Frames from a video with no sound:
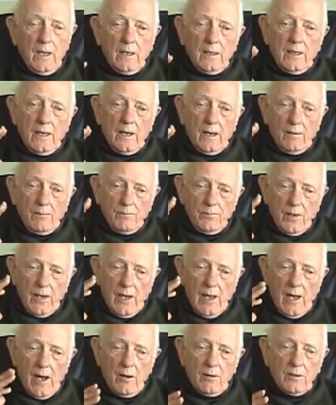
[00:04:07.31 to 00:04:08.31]
Now,
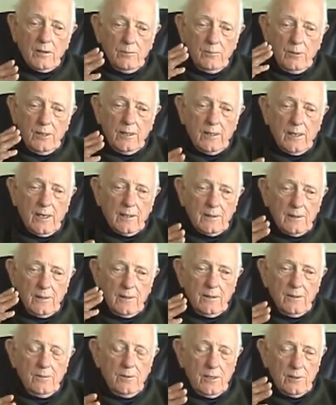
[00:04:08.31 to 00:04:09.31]
how can we get
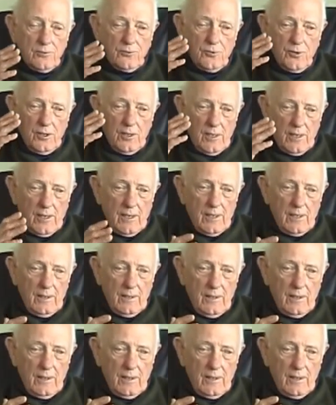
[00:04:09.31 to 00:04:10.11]
the USGA